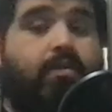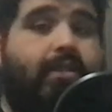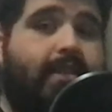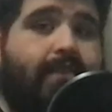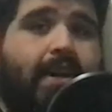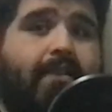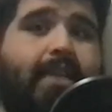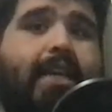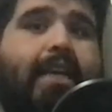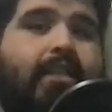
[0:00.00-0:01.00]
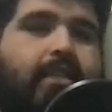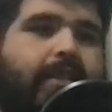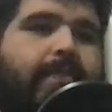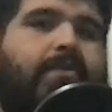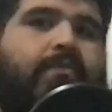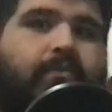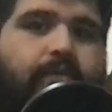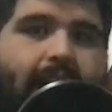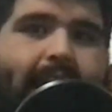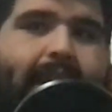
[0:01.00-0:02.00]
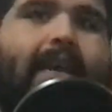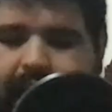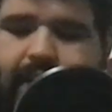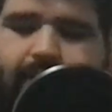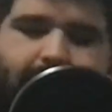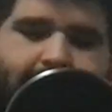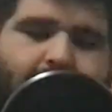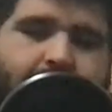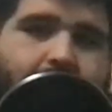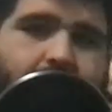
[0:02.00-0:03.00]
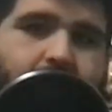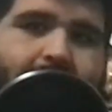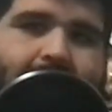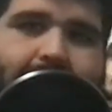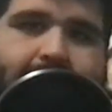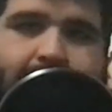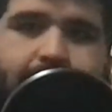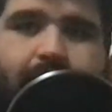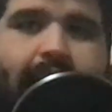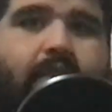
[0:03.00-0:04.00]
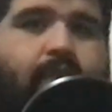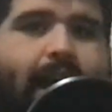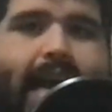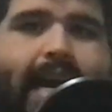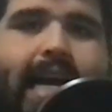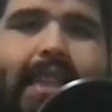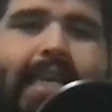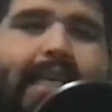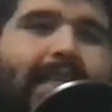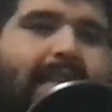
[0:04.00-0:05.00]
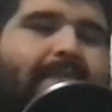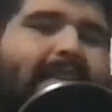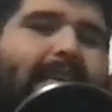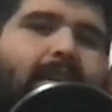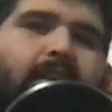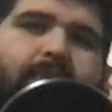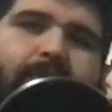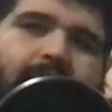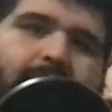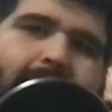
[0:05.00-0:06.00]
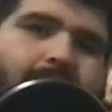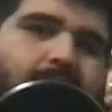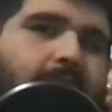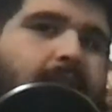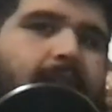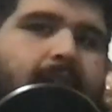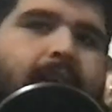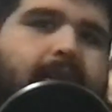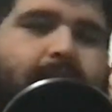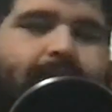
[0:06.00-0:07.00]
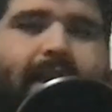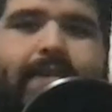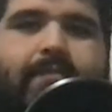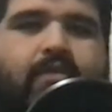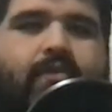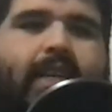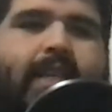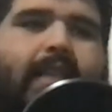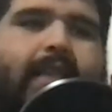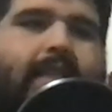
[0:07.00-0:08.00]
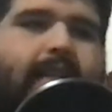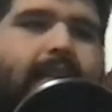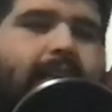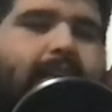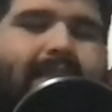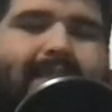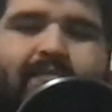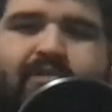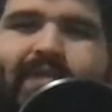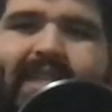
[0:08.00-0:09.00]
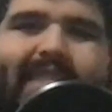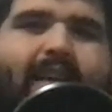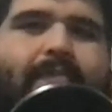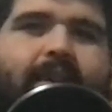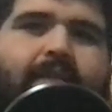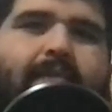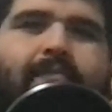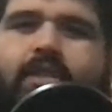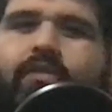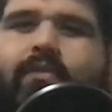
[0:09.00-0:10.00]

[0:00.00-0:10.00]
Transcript: Sons of Anarchy in Chibs' reign. I don't think they're going to do anything right away. I think it's going to be years before they start maybe moving something around,